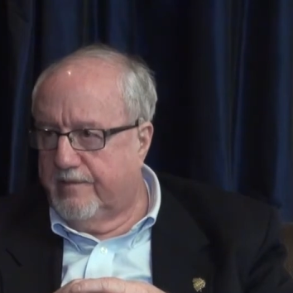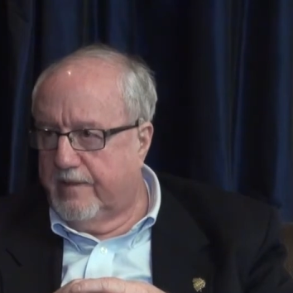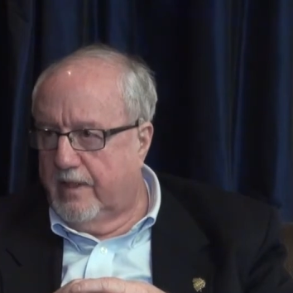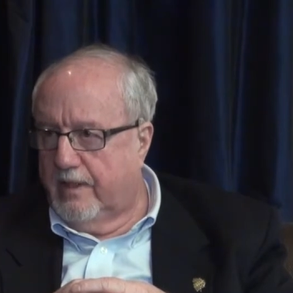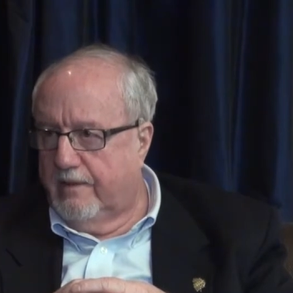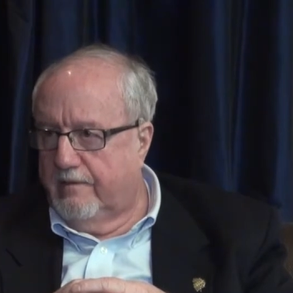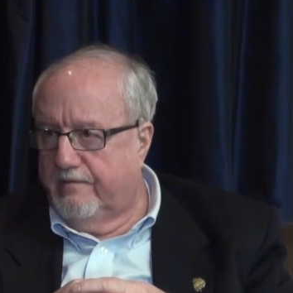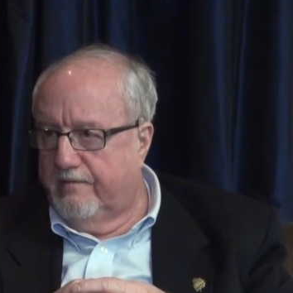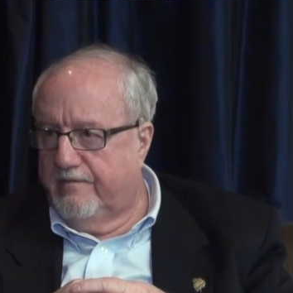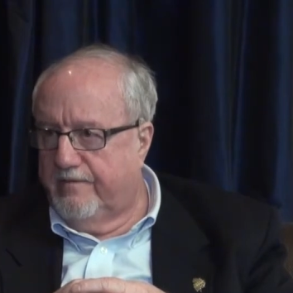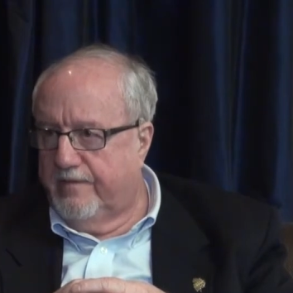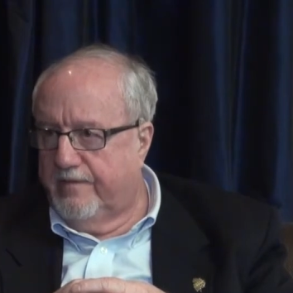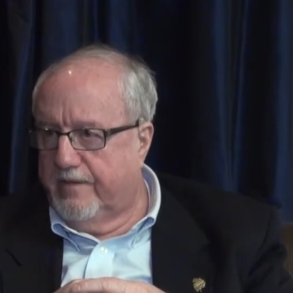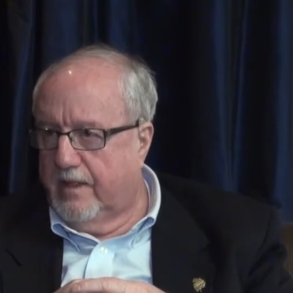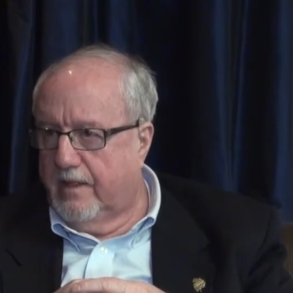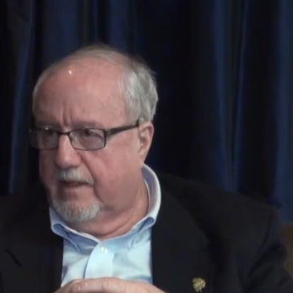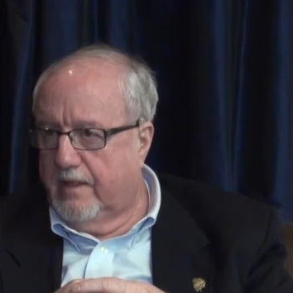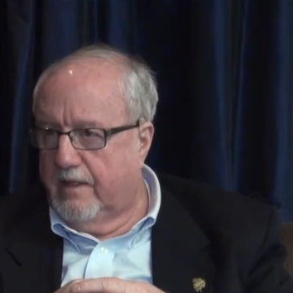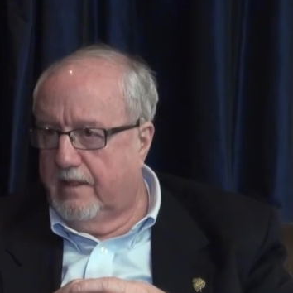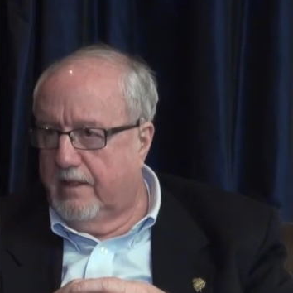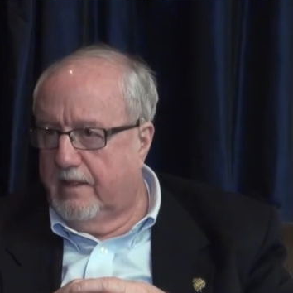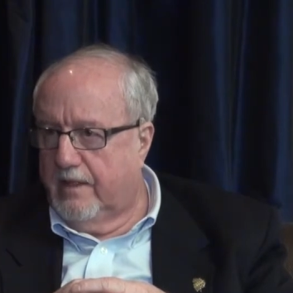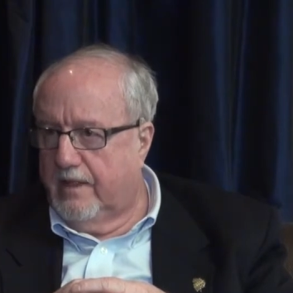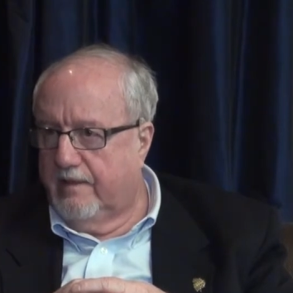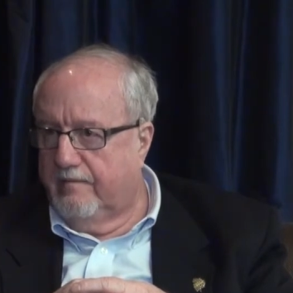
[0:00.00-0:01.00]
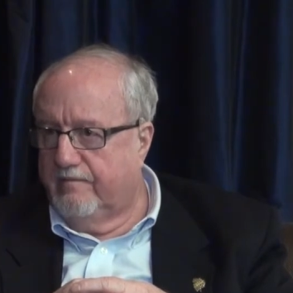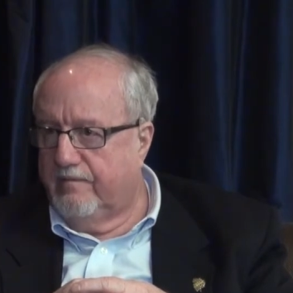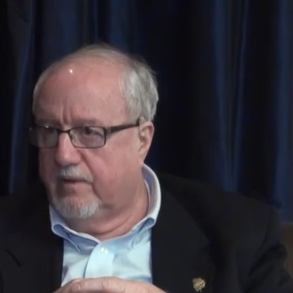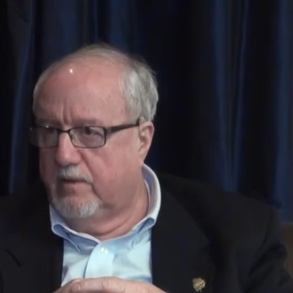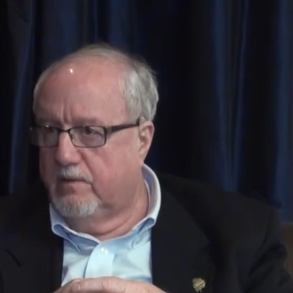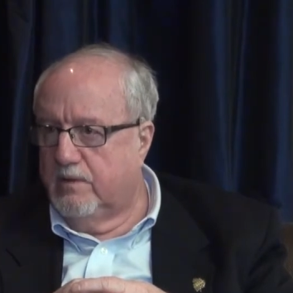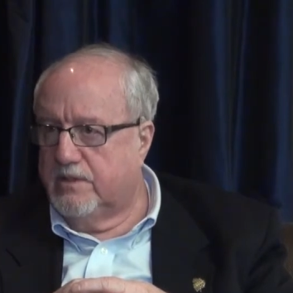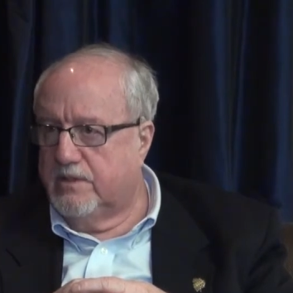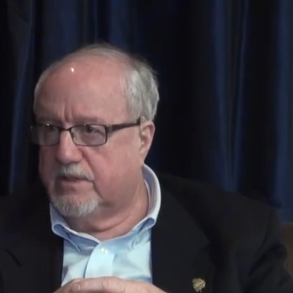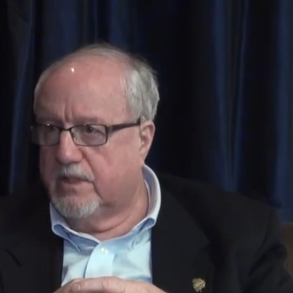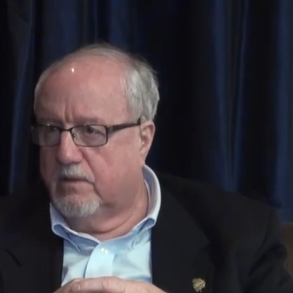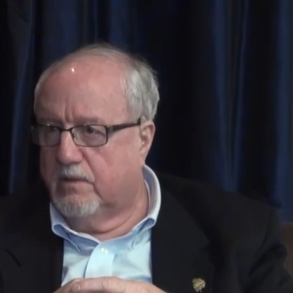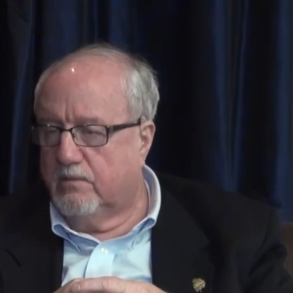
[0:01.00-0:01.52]
of
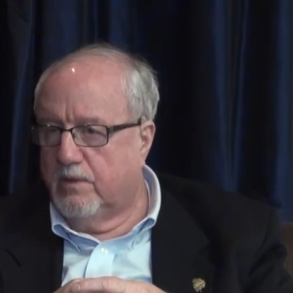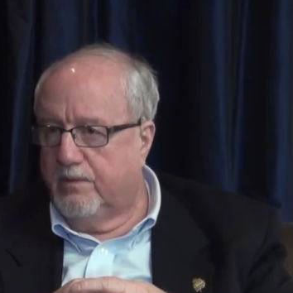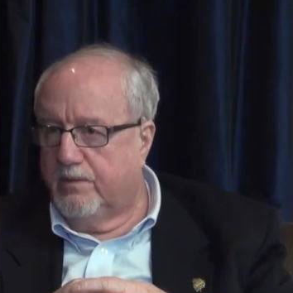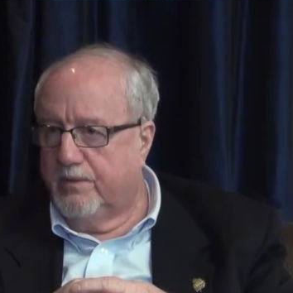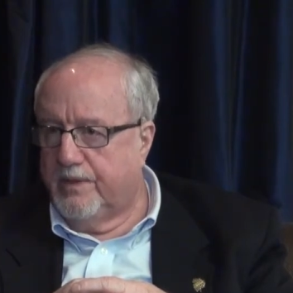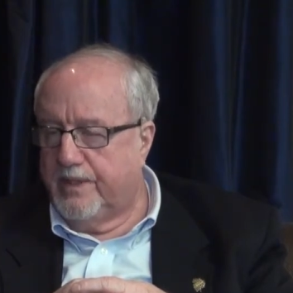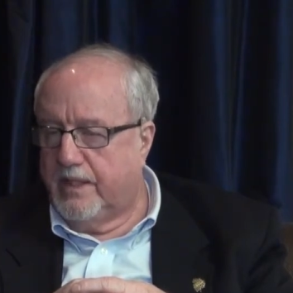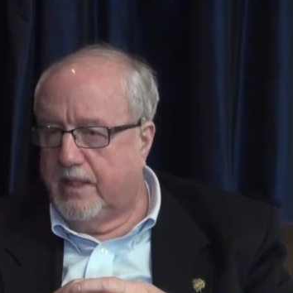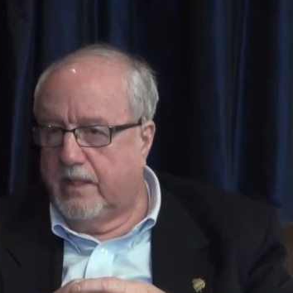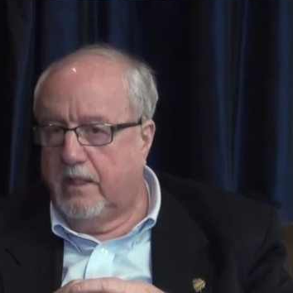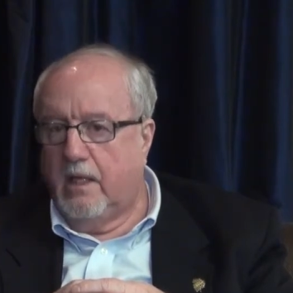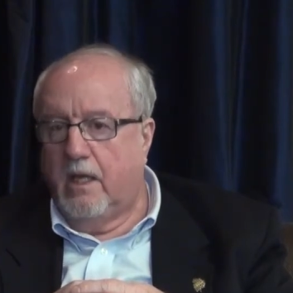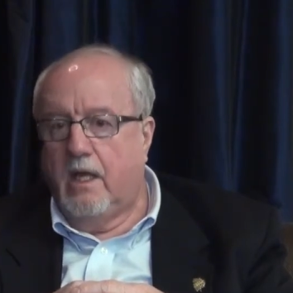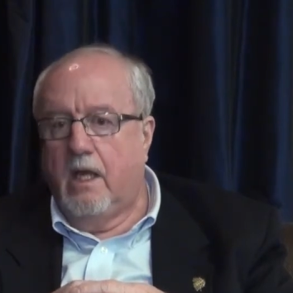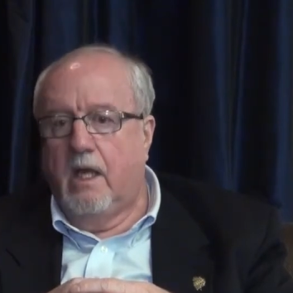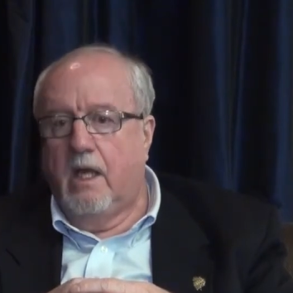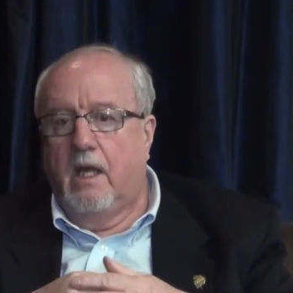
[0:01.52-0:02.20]
influence on what we did.